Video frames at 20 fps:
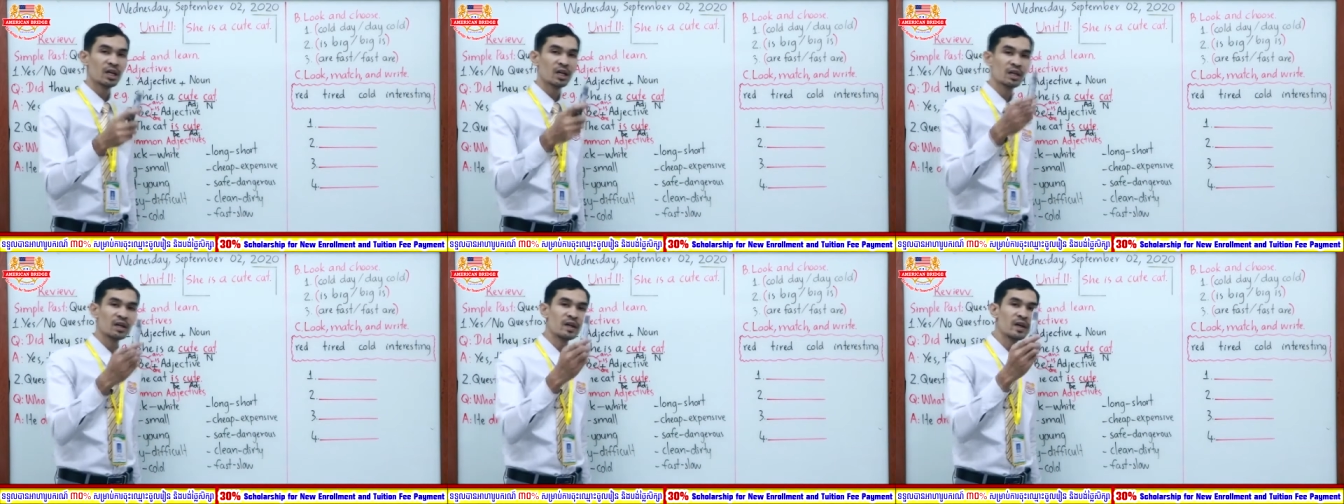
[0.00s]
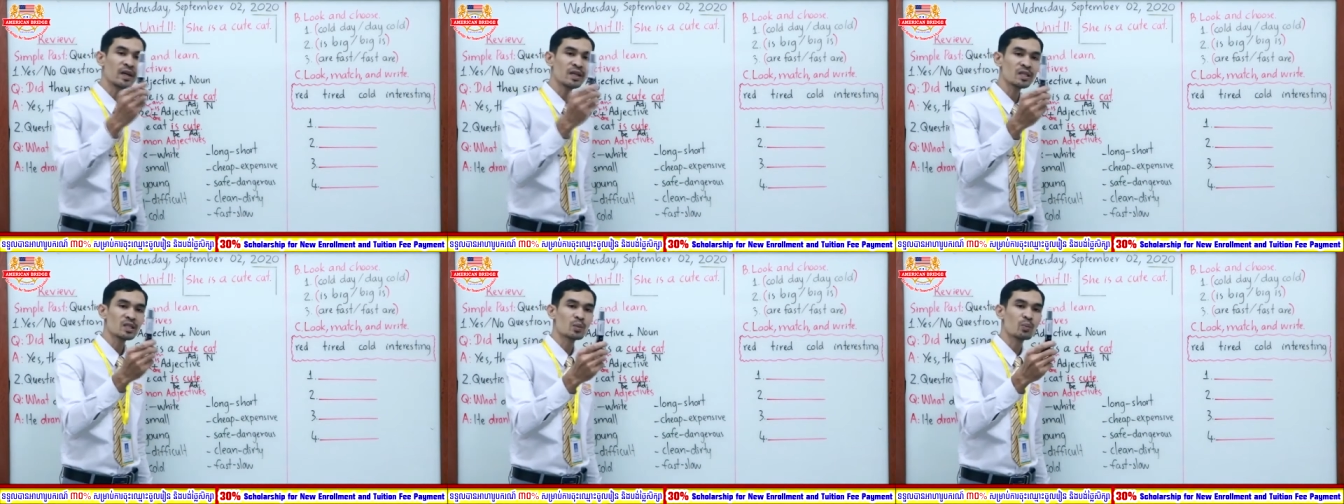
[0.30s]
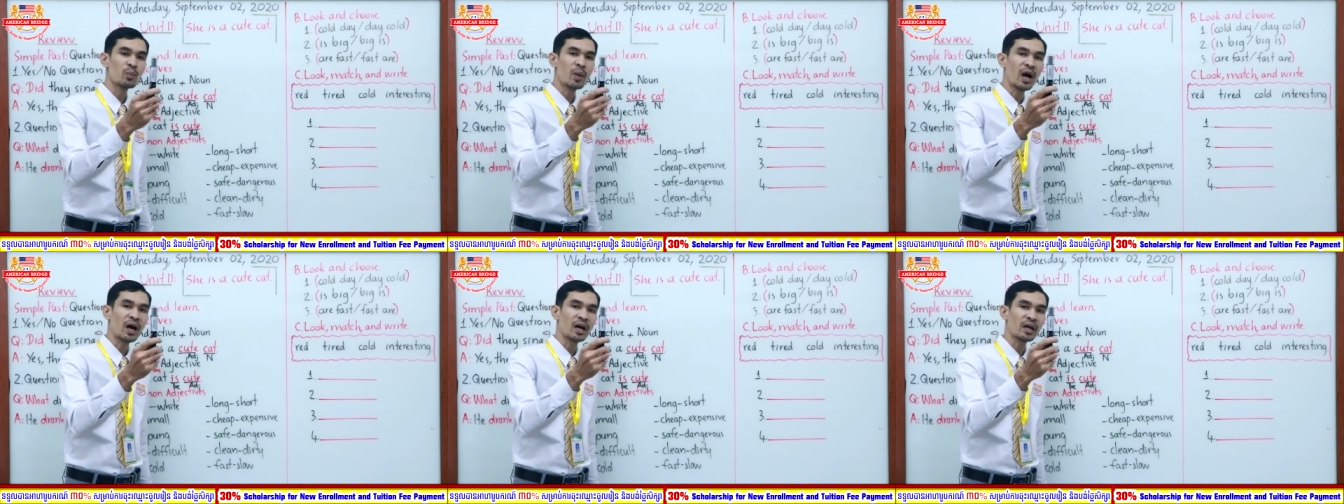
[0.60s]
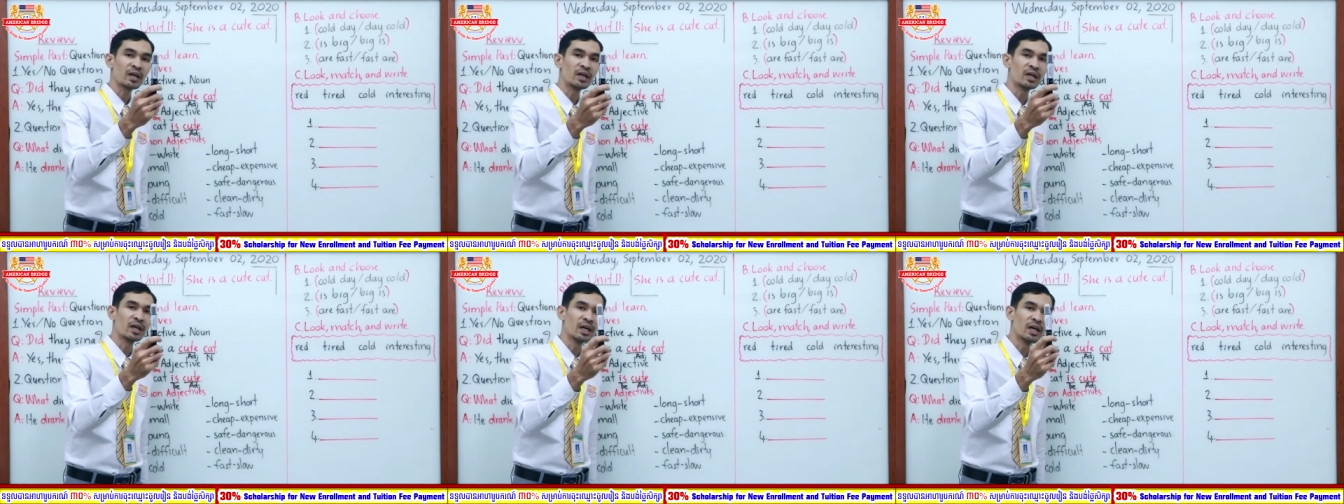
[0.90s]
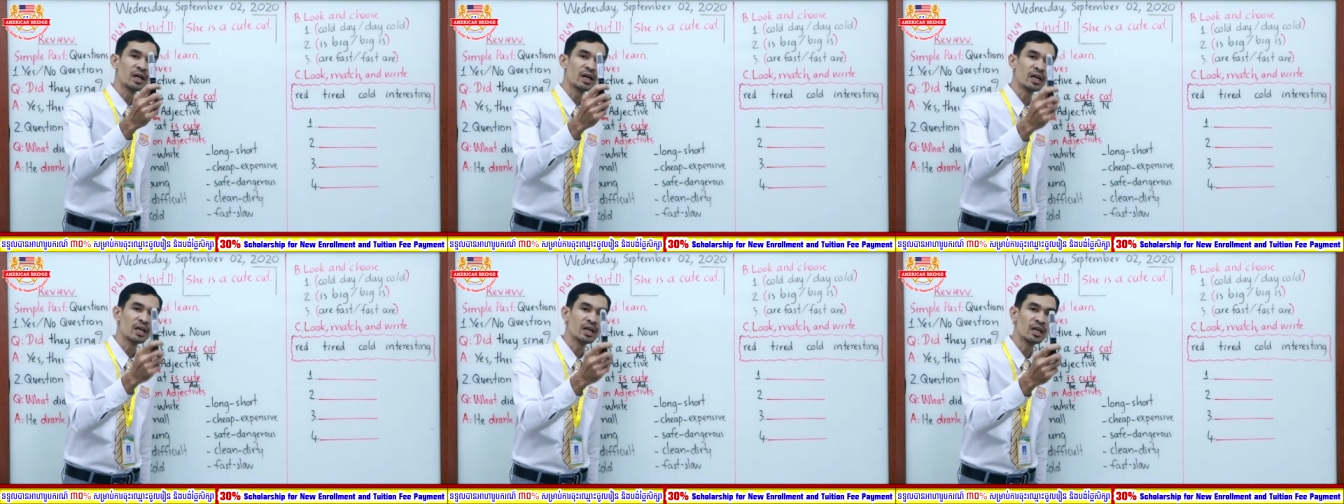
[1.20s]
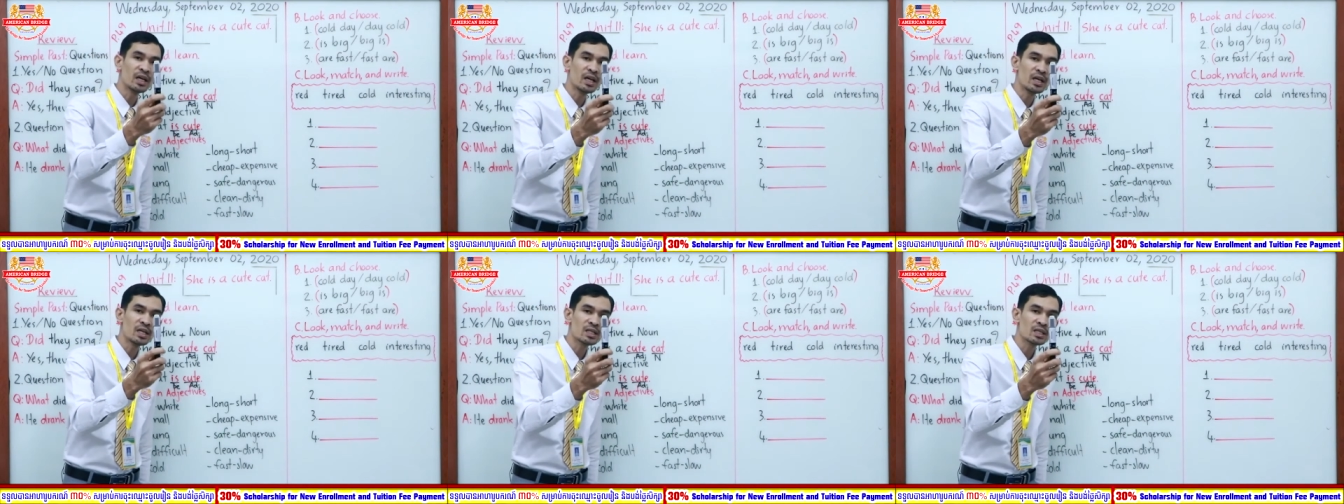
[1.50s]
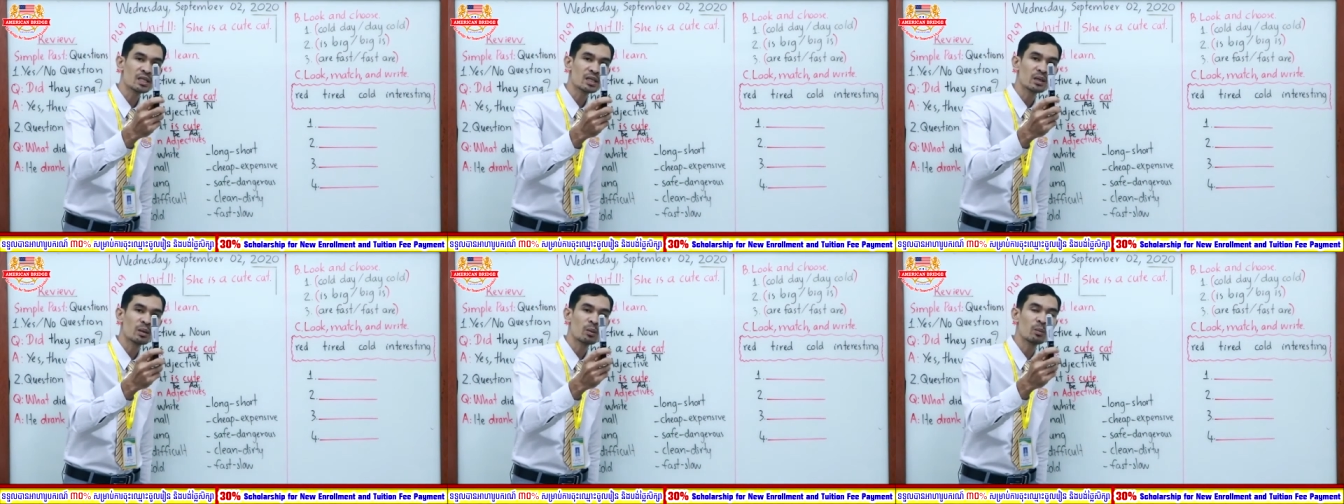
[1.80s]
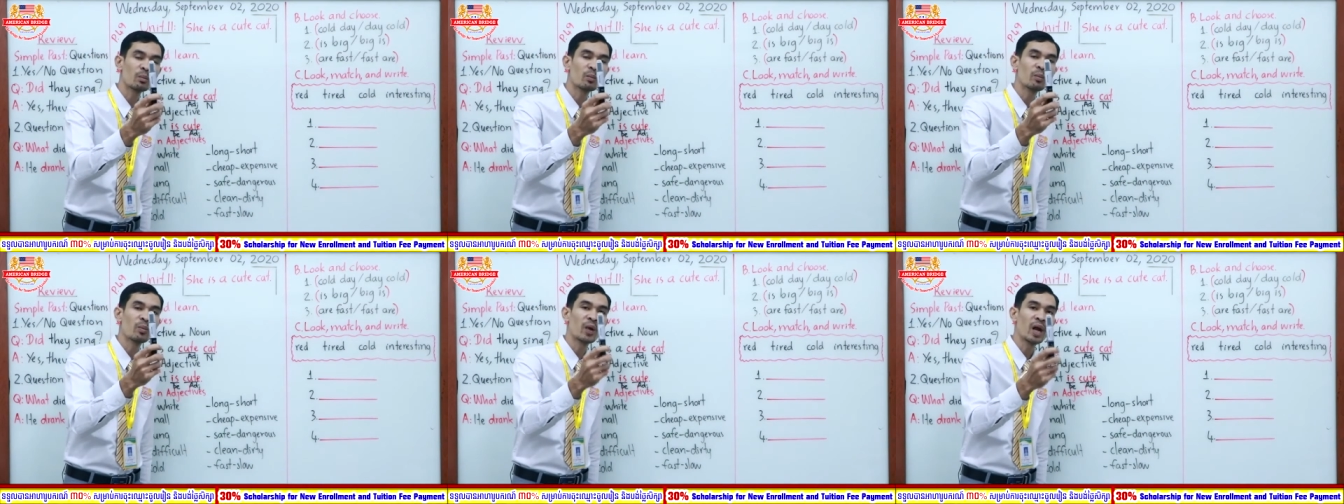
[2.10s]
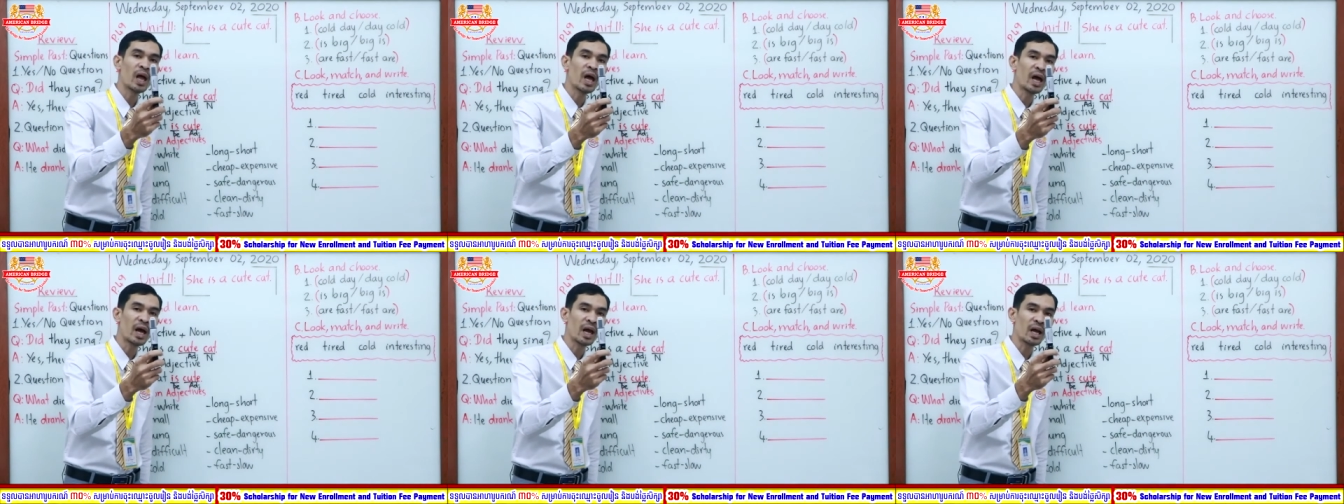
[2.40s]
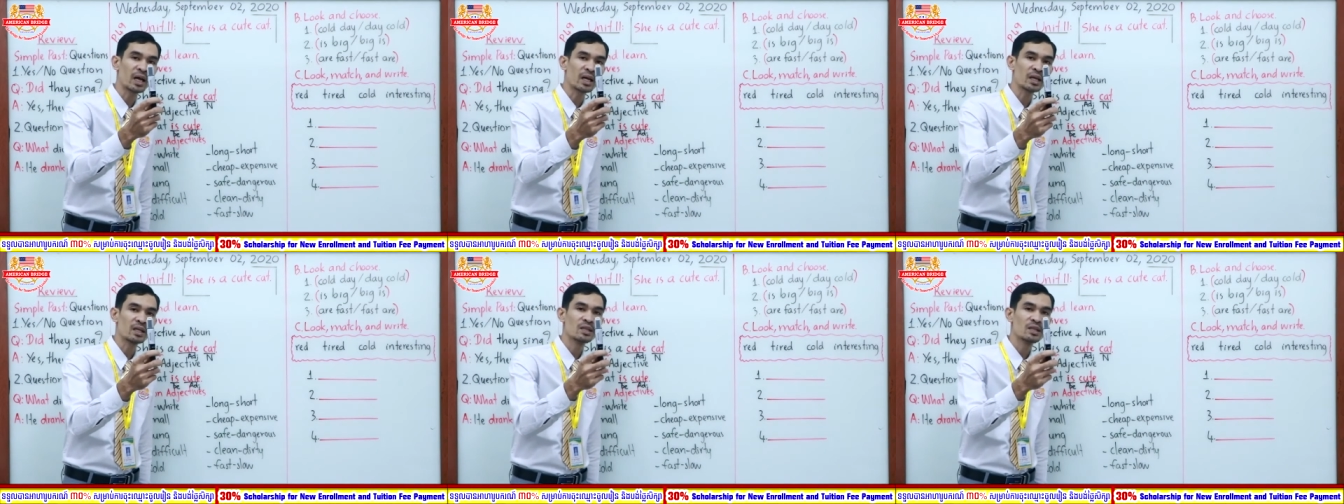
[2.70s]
This marker is black.